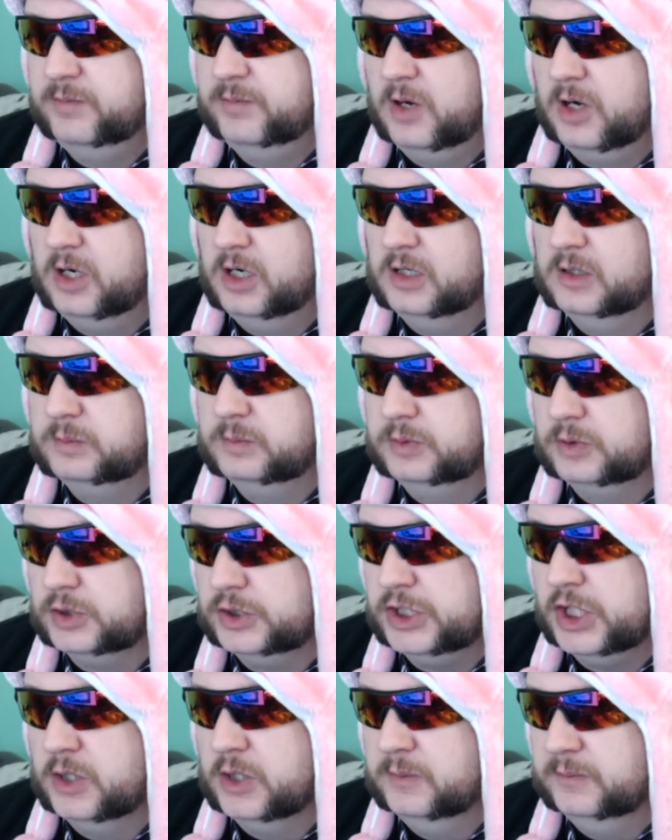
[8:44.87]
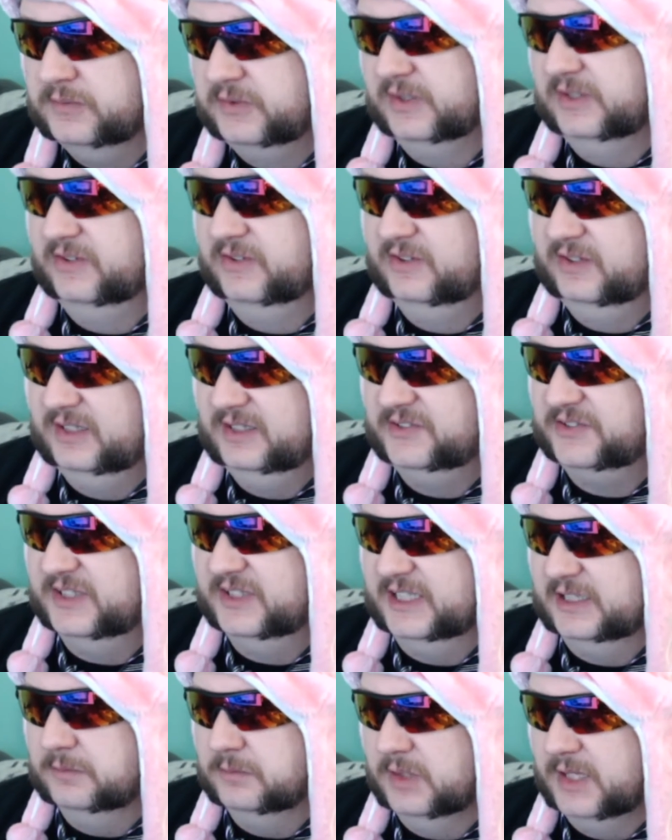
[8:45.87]
Paul Prudhomme's
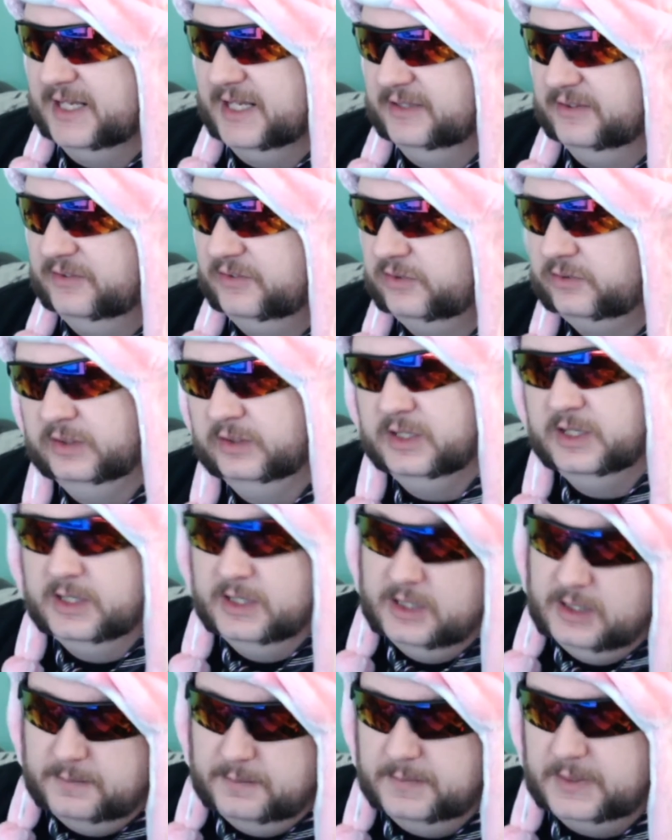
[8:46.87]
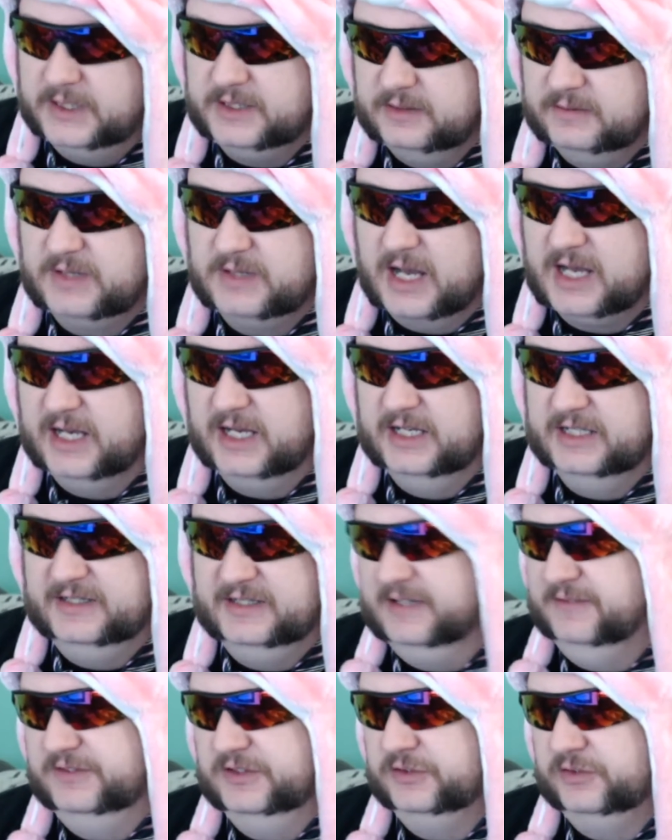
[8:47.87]
seasoning blends, but
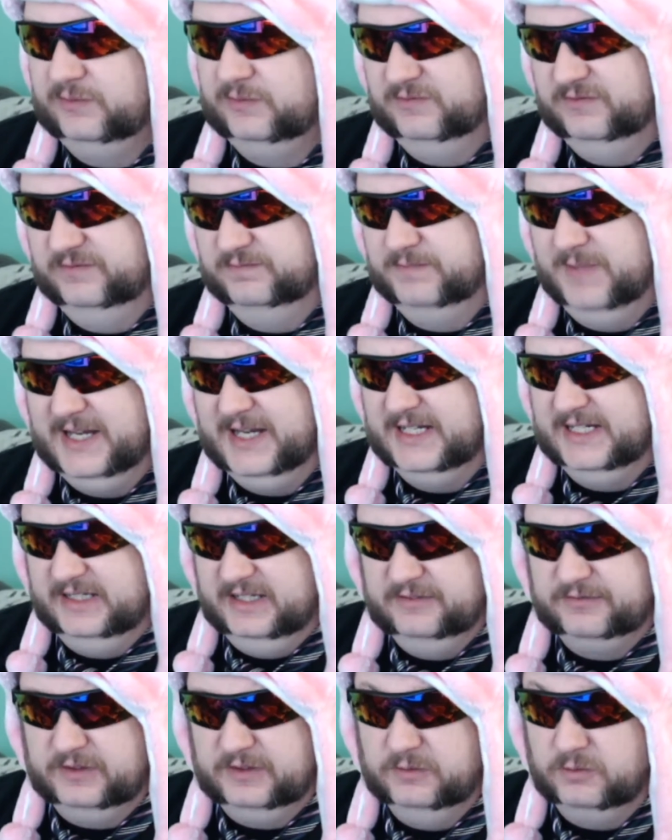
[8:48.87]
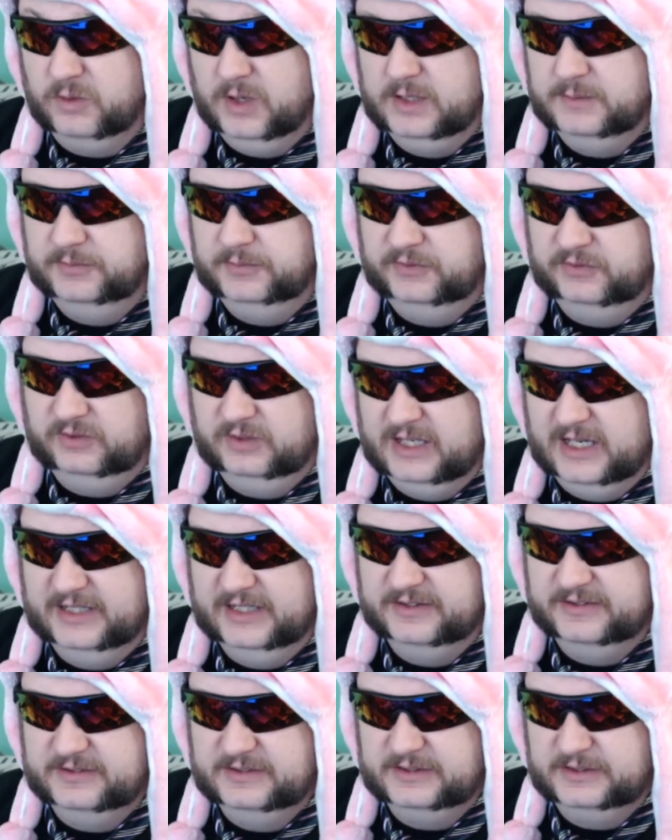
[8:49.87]
they've used many different rubs.
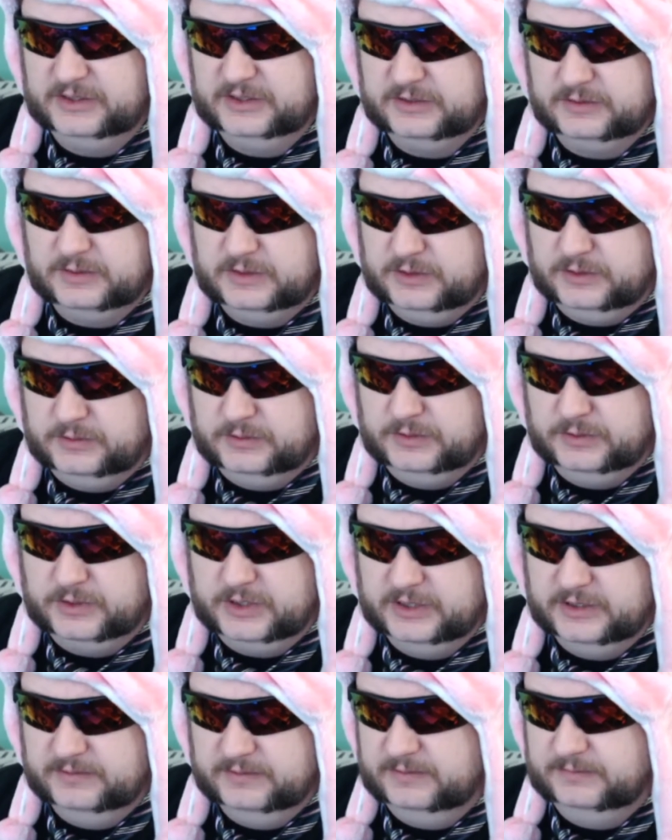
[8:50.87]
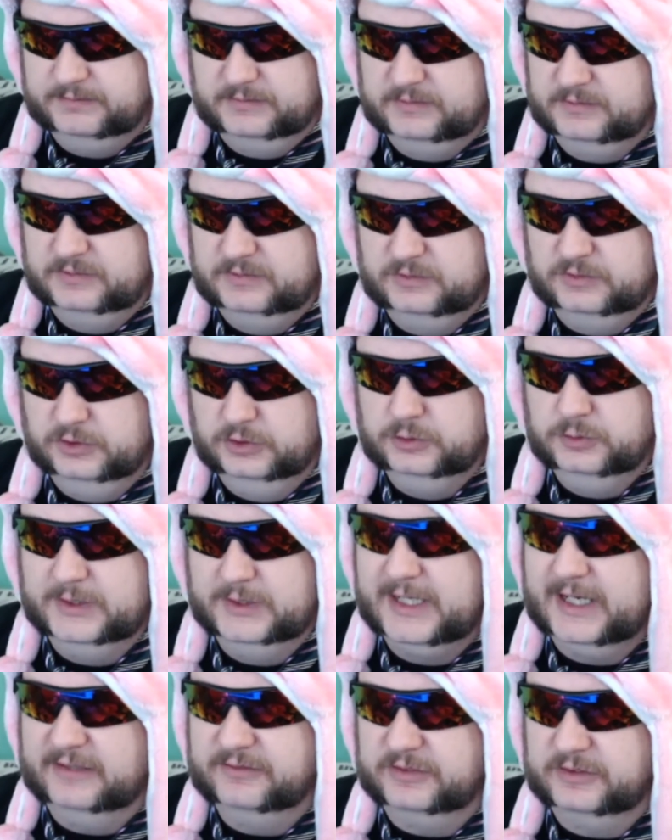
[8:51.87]
You can do
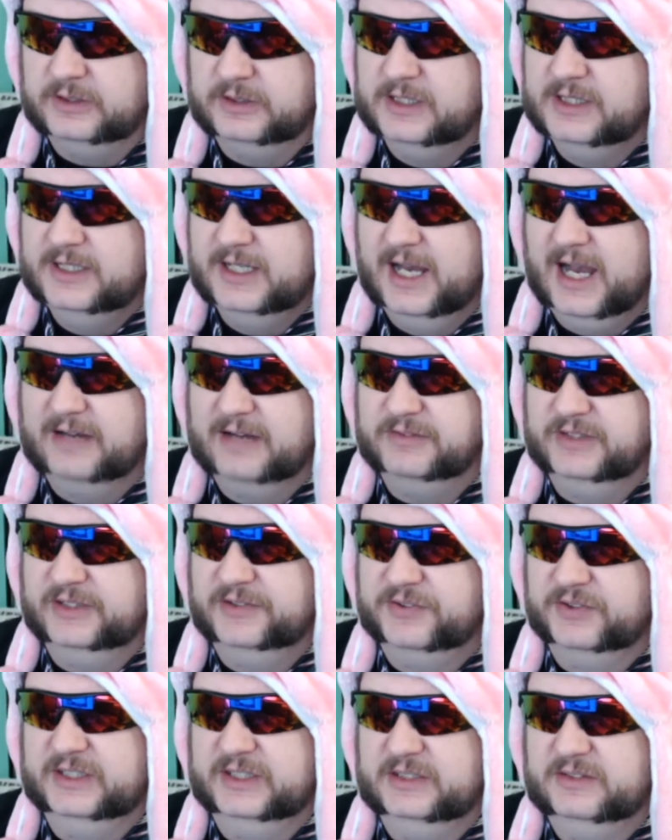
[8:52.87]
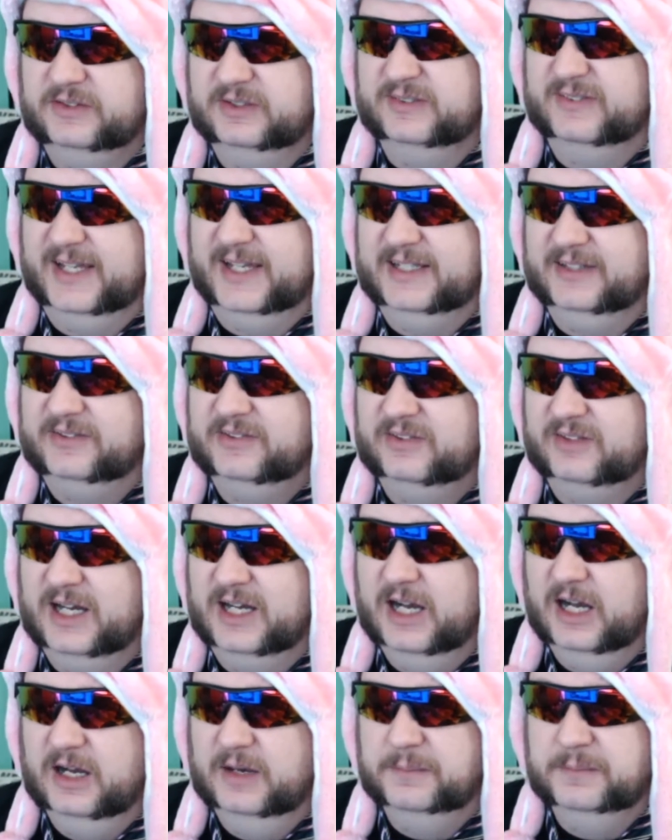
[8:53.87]
whatever, obviously, to taste.
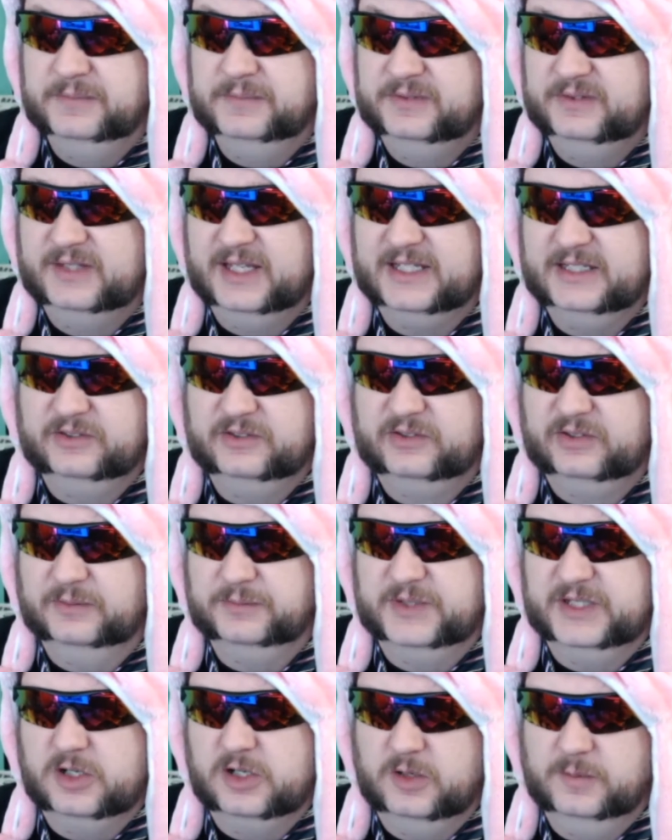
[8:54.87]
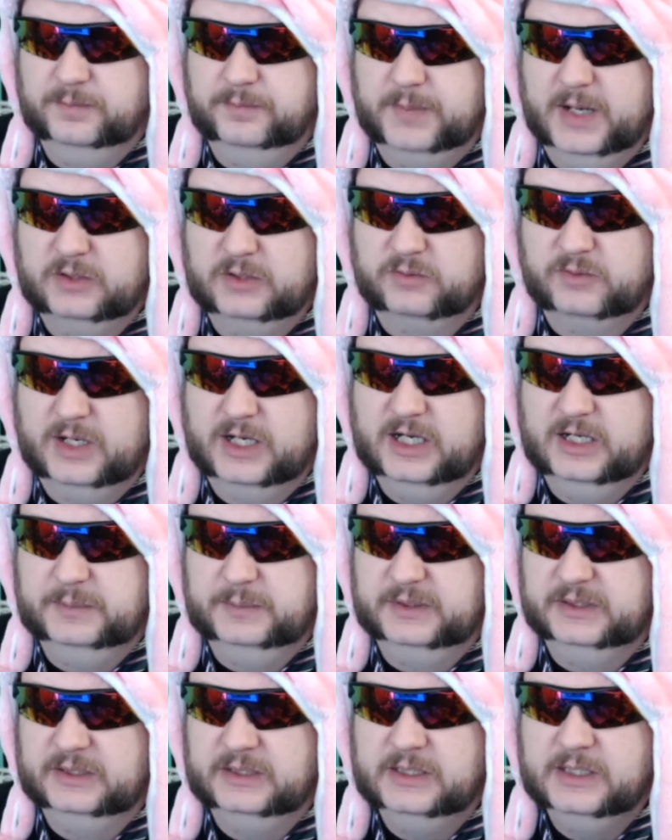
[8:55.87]
They use something called butt rub.